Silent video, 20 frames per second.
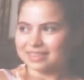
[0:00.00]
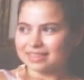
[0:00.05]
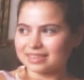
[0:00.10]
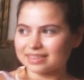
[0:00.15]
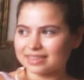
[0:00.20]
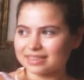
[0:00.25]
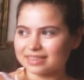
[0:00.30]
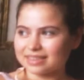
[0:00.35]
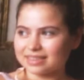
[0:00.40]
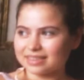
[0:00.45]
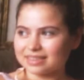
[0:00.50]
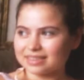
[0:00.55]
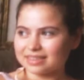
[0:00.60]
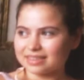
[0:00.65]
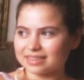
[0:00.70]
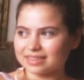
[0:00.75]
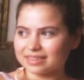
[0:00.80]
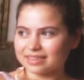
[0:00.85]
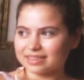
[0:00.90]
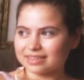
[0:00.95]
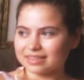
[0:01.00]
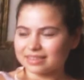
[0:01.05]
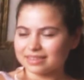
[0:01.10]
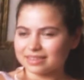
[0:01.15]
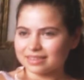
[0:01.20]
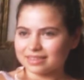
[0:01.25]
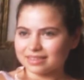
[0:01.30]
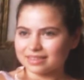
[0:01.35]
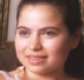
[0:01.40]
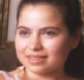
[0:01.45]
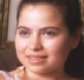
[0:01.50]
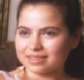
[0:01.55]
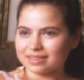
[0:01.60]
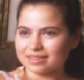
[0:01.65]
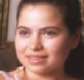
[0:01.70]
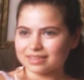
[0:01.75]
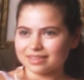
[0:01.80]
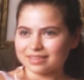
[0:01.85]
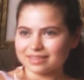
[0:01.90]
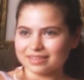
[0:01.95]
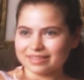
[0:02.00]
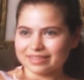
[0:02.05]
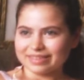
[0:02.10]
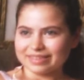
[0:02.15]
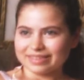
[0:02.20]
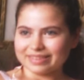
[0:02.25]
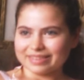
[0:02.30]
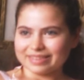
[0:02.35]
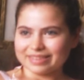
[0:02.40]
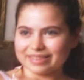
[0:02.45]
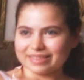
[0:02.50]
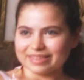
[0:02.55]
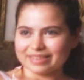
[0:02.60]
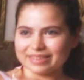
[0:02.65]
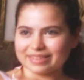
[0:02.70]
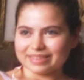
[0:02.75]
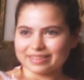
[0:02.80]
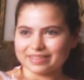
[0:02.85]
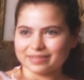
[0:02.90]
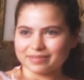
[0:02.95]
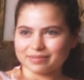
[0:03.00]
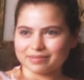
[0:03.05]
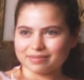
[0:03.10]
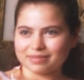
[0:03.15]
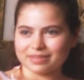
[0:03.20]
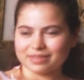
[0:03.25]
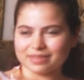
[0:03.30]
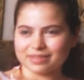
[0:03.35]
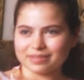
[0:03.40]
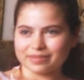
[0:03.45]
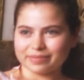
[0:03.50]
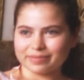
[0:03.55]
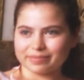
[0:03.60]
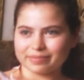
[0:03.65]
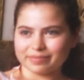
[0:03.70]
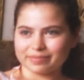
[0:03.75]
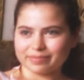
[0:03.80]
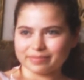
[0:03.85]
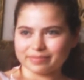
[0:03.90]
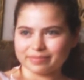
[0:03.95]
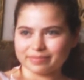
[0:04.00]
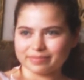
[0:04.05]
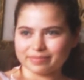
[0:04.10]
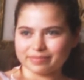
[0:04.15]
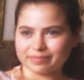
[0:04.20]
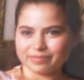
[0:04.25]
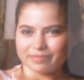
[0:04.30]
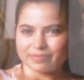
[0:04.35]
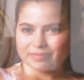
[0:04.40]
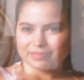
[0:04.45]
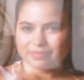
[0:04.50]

(not speaking)